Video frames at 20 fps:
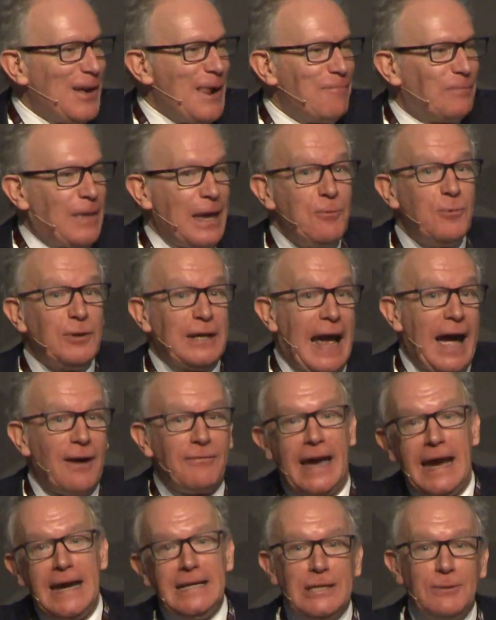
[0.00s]
They would have
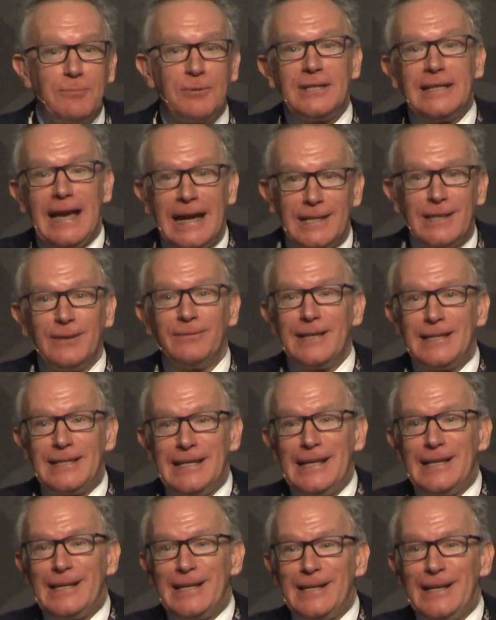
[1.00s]
80% of the
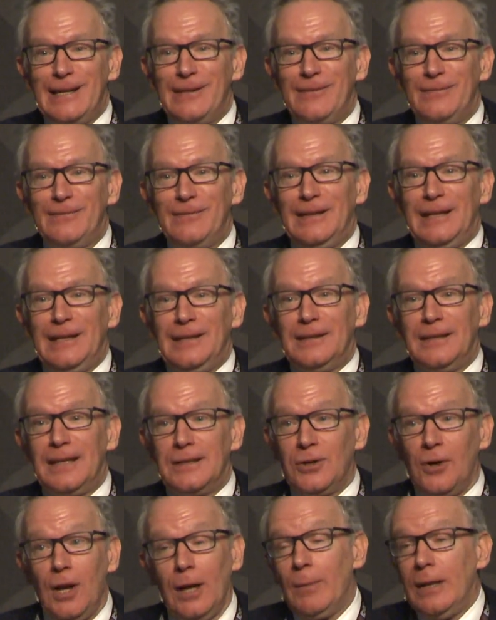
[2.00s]
seats in the
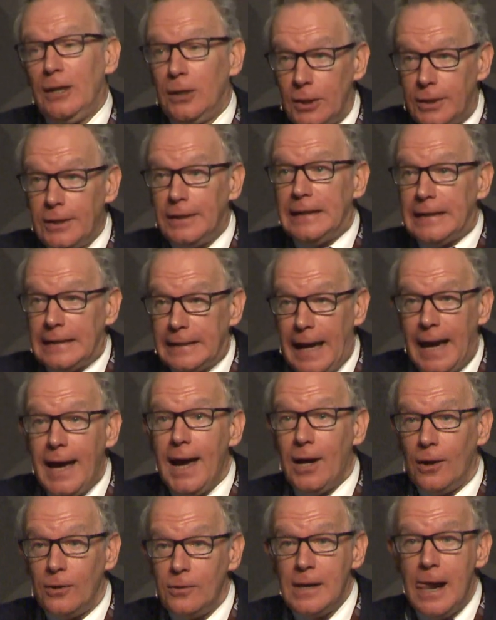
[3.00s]
Dáil. Well, look at it
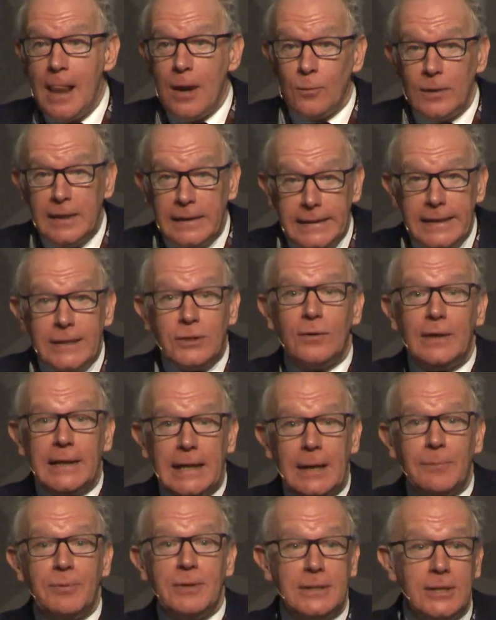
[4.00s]
now. We're literally
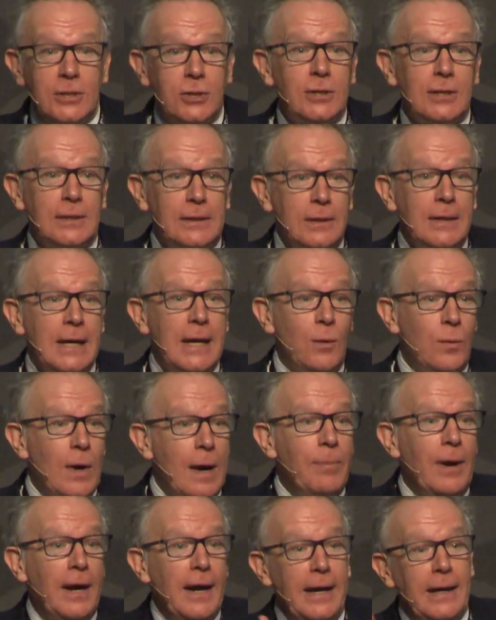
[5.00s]
at a position
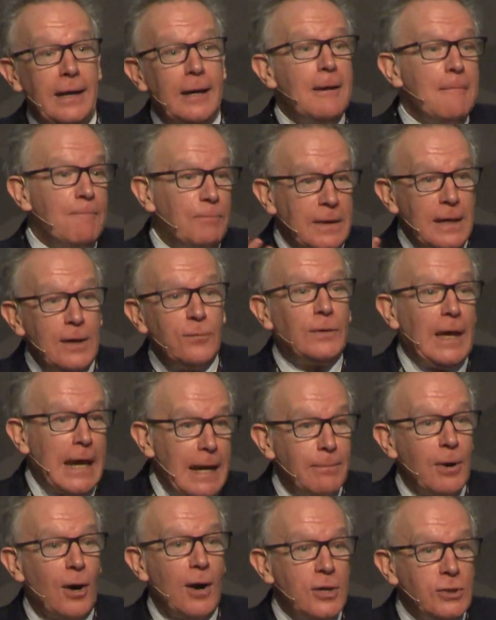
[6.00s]
whereby, if they
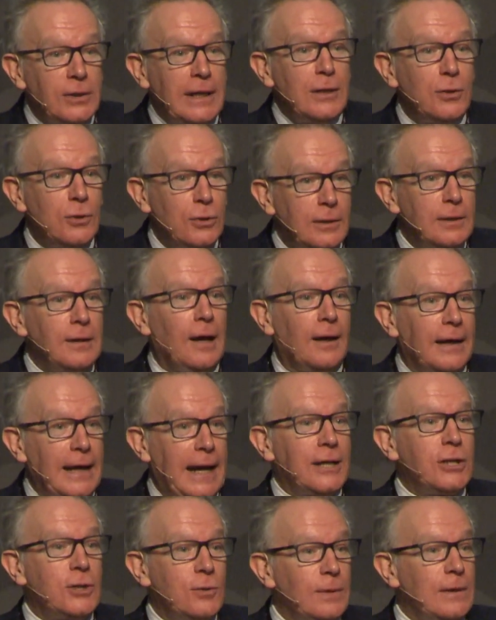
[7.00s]
merge, they could not
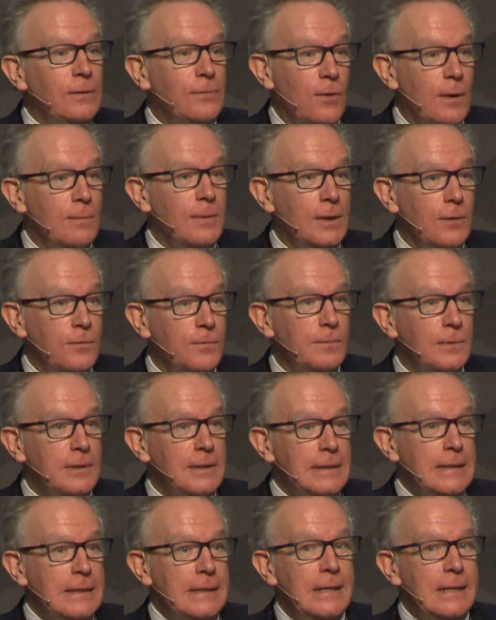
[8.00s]
actually form a government.